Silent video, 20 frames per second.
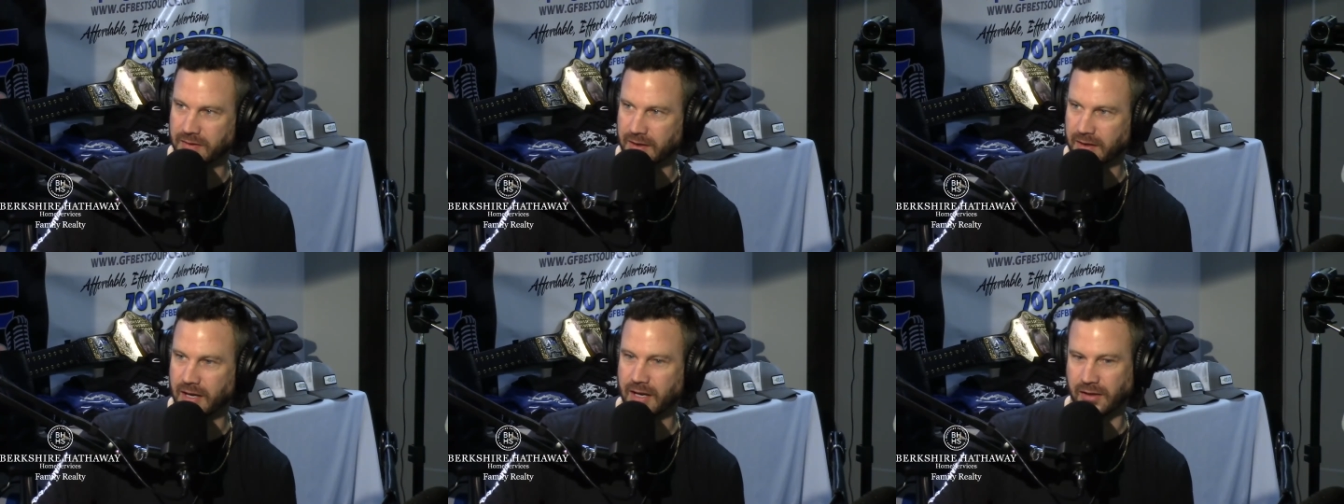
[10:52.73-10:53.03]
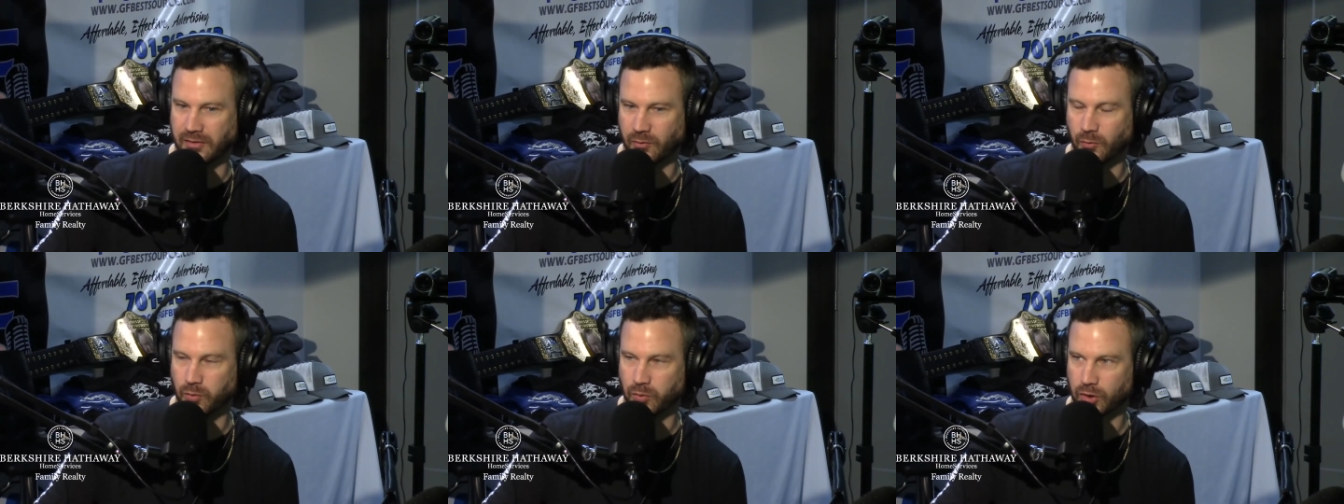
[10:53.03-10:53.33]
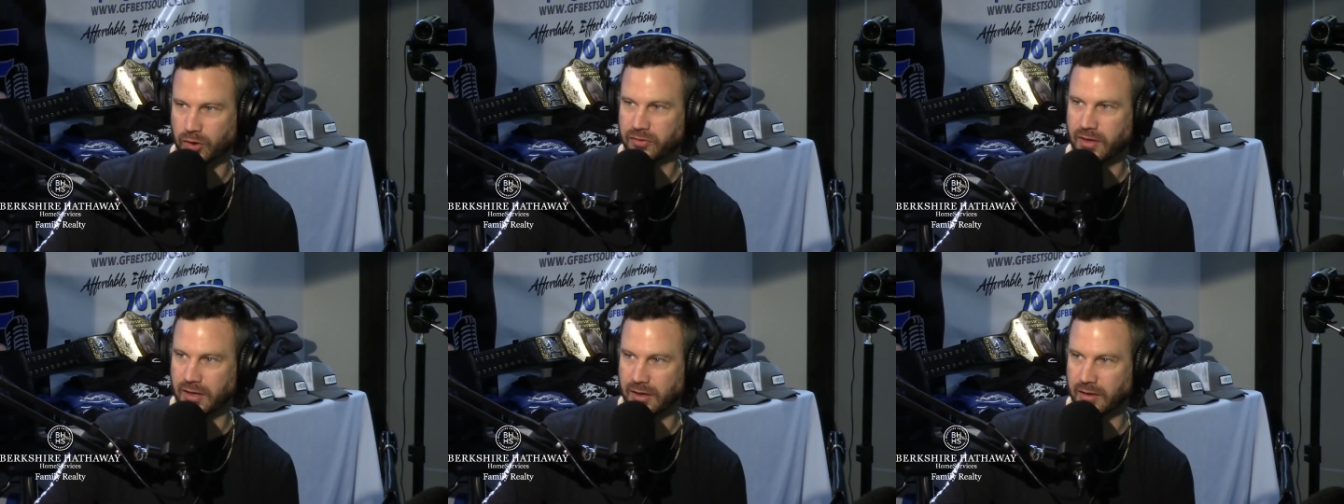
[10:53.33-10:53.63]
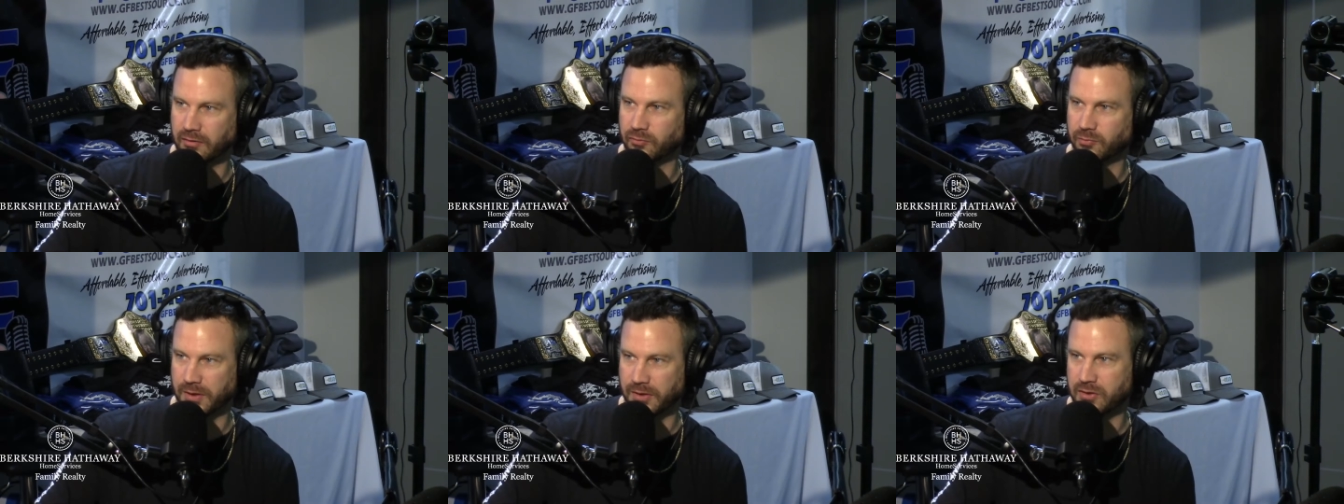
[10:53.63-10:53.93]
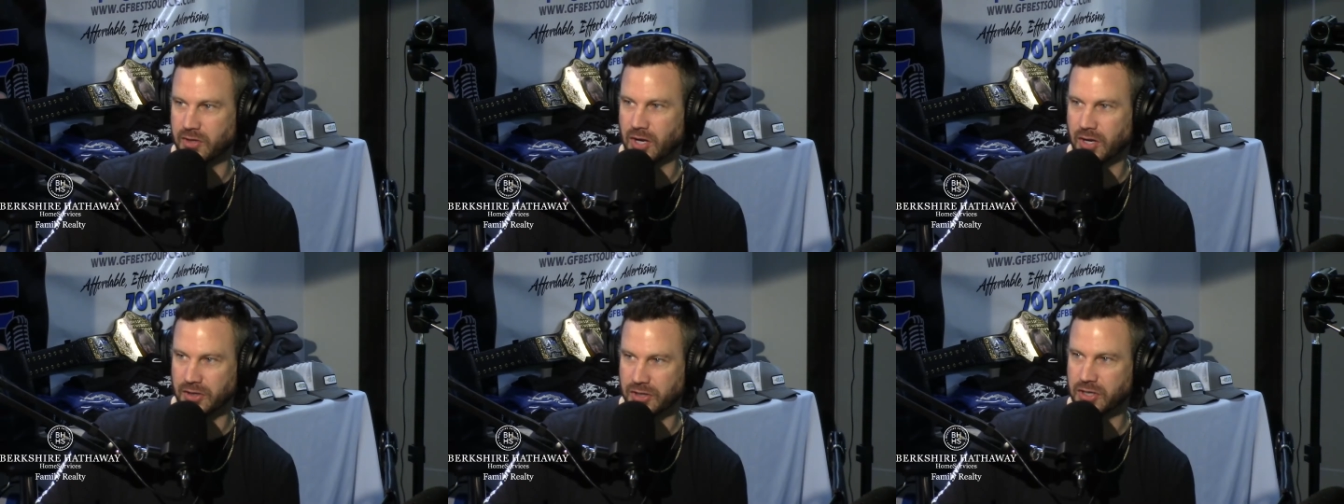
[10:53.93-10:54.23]
hey, the work that has oh, been yeah.
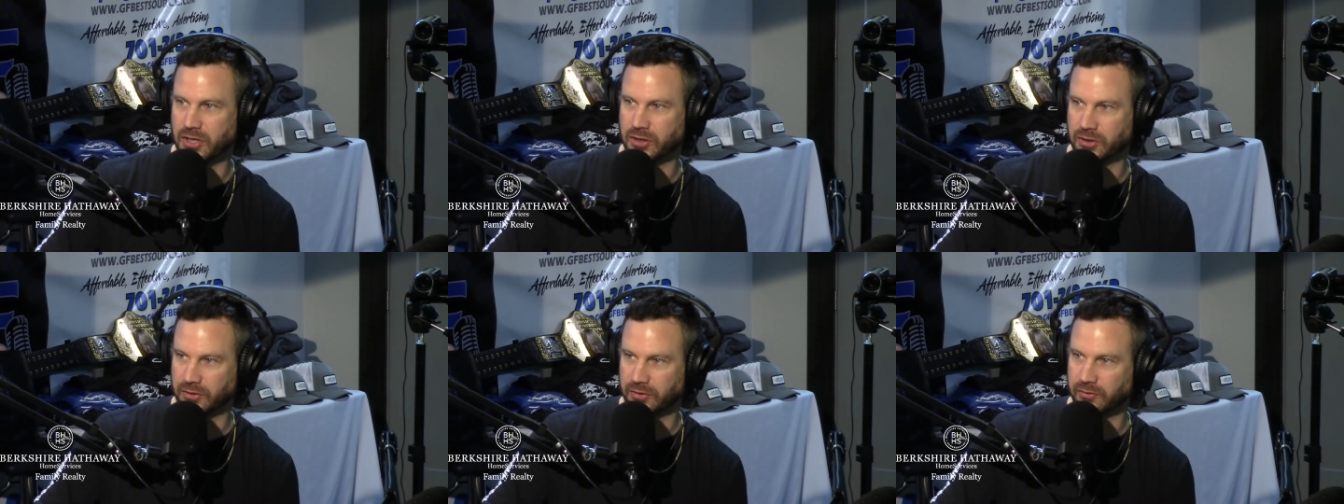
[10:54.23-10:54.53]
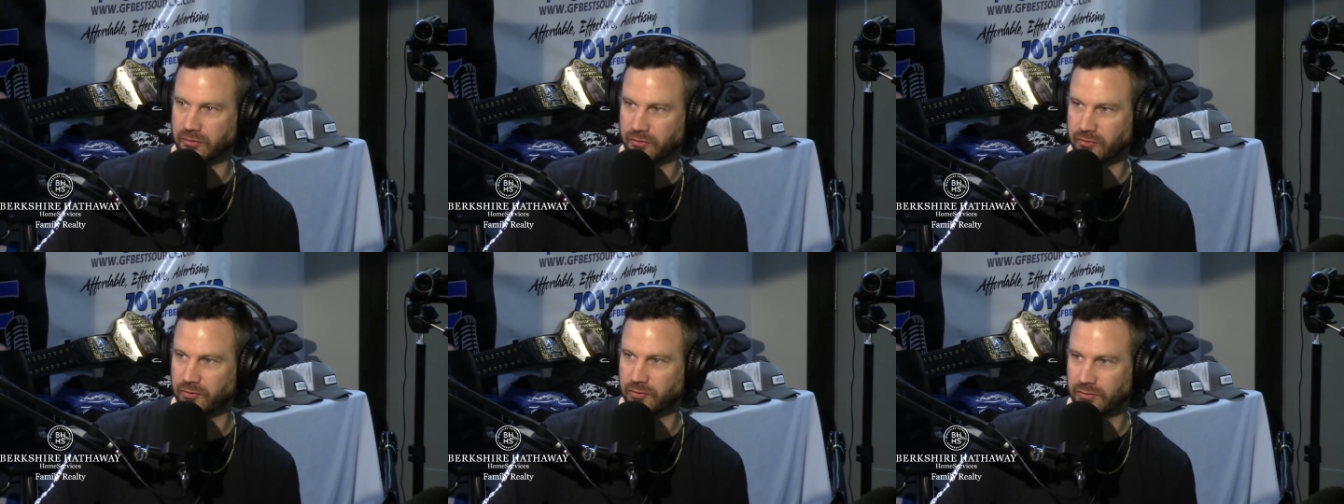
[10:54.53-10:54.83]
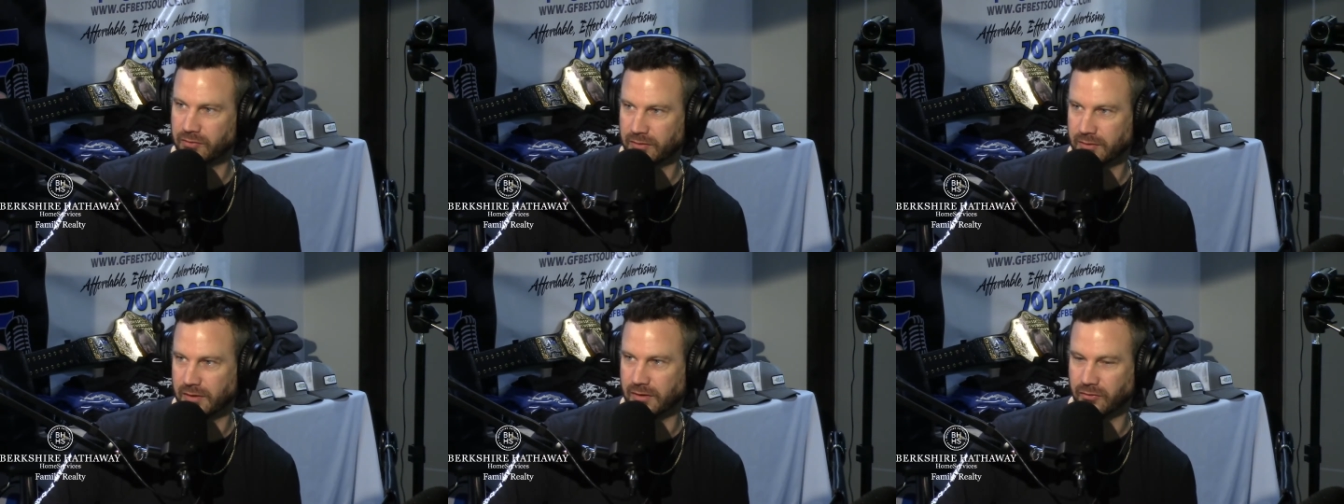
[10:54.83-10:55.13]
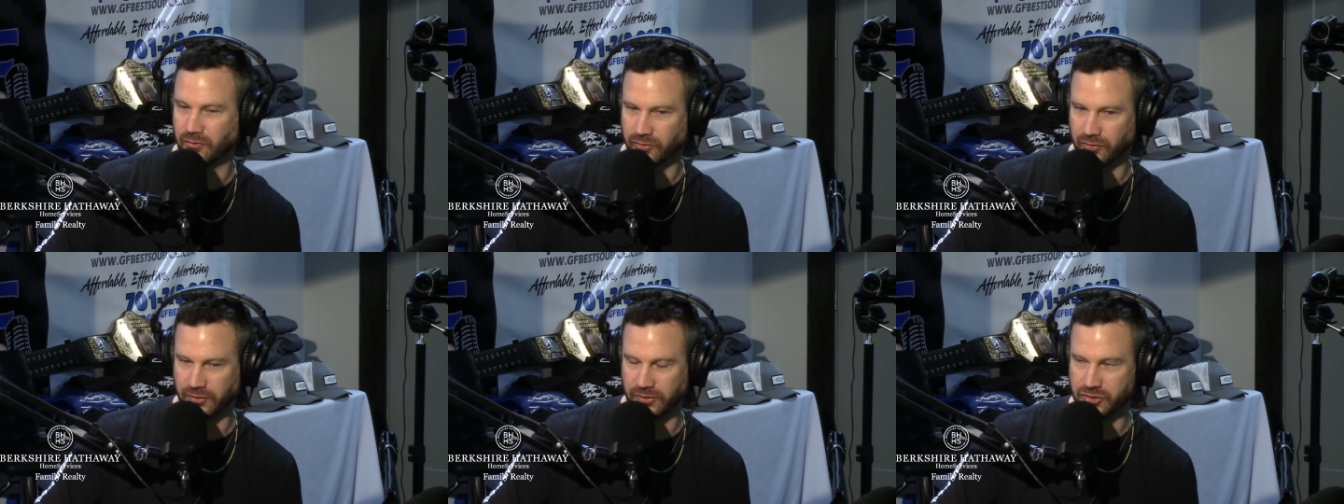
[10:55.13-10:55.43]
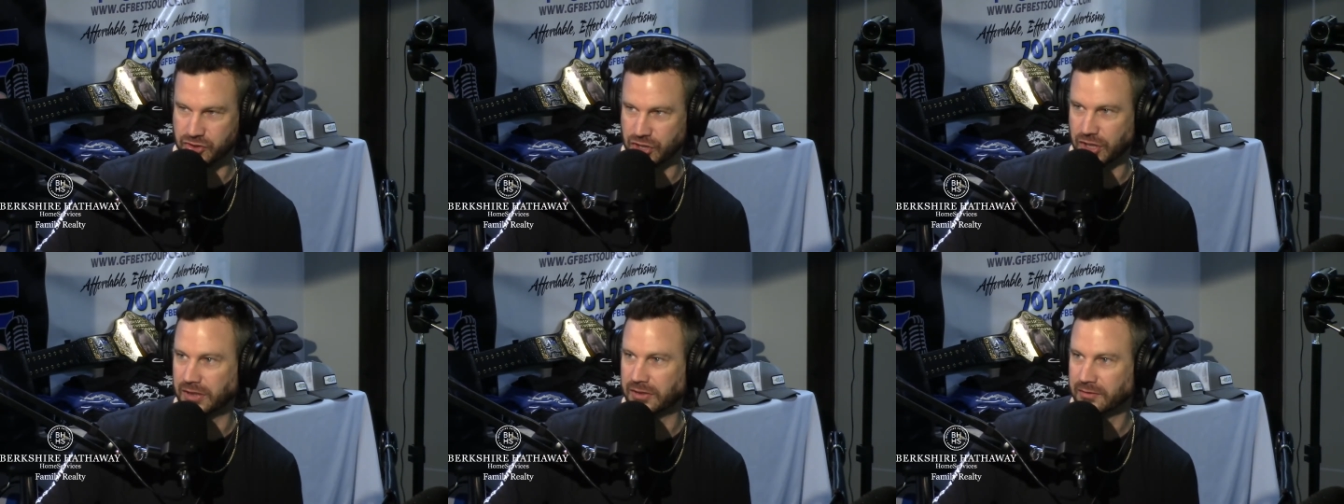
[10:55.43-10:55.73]
done here is is
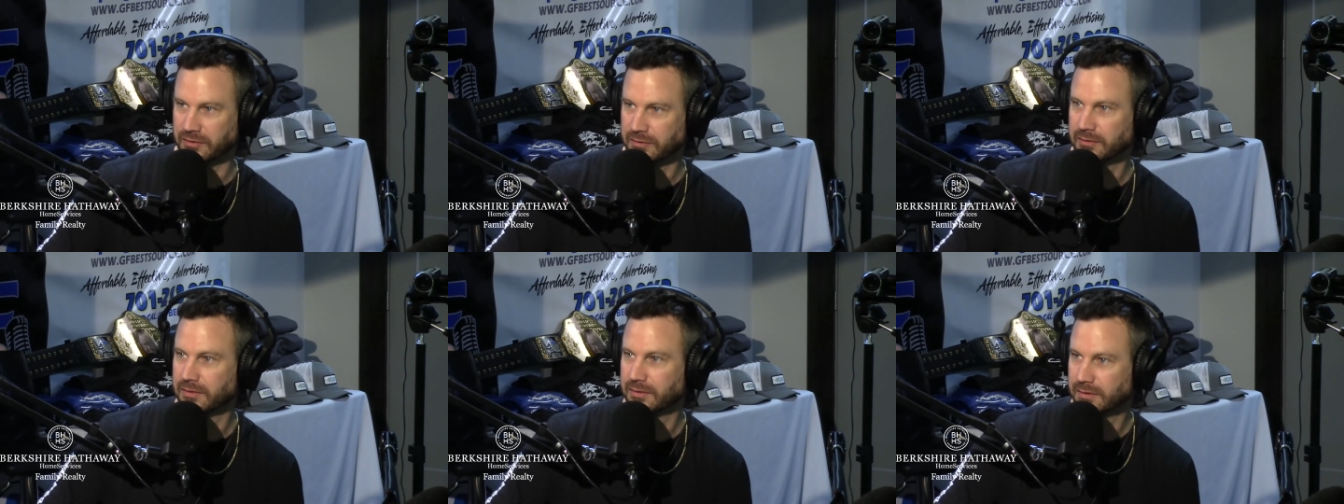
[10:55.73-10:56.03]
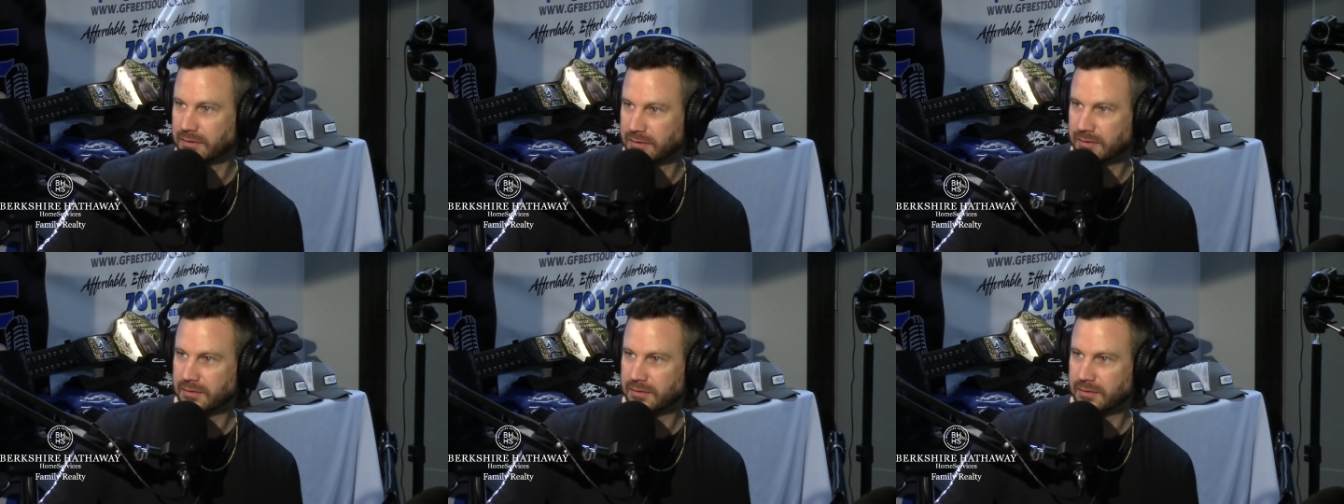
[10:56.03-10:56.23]
legit. And like